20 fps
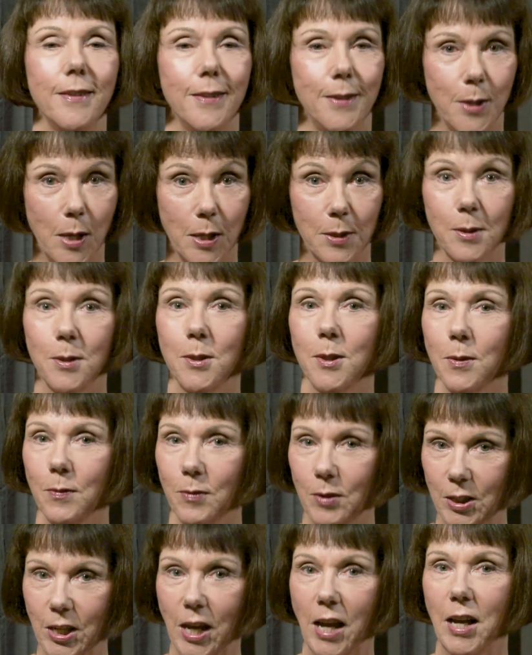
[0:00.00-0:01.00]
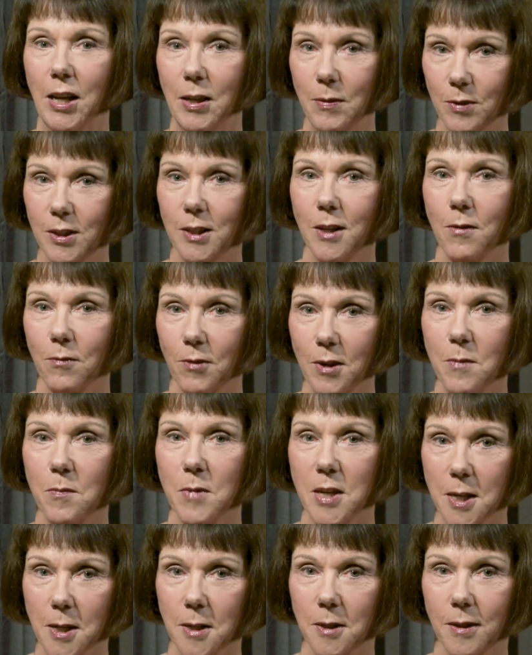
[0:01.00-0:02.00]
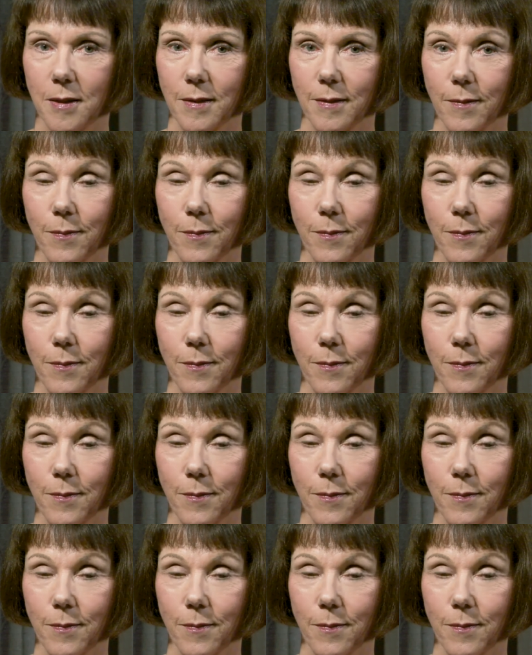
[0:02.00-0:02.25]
dozens of times every minute.